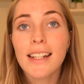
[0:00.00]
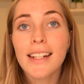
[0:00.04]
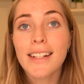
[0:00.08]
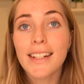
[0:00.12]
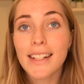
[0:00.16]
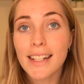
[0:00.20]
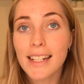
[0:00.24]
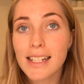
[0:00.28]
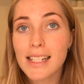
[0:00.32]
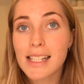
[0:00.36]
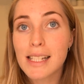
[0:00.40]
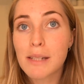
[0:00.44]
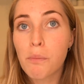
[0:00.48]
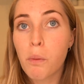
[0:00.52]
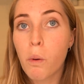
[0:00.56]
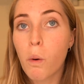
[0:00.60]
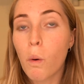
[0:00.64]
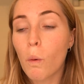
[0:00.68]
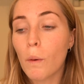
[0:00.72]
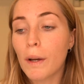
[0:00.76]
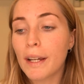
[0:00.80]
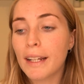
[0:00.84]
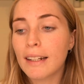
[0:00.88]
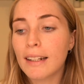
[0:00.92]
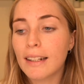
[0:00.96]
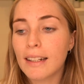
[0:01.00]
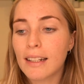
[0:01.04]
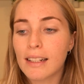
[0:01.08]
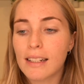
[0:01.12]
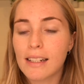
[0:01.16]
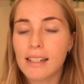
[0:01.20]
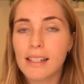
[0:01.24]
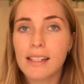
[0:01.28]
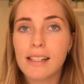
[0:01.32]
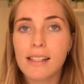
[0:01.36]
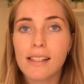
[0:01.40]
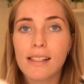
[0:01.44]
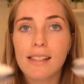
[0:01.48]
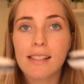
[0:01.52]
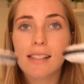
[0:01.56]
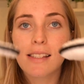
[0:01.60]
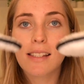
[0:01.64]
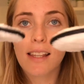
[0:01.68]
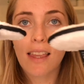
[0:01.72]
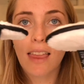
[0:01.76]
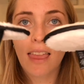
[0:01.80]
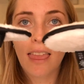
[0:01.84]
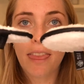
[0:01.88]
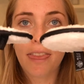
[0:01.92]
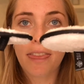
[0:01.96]
Next point is
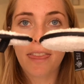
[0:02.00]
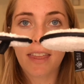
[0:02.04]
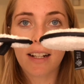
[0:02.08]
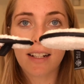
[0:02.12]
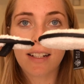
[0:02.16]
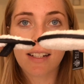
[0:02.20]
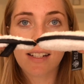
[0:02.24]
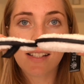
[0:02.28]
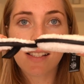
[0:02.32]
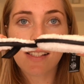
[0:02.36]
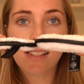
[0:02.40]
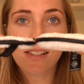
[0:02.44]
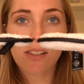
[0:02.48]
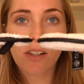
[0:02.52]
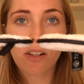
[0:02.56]
thickness.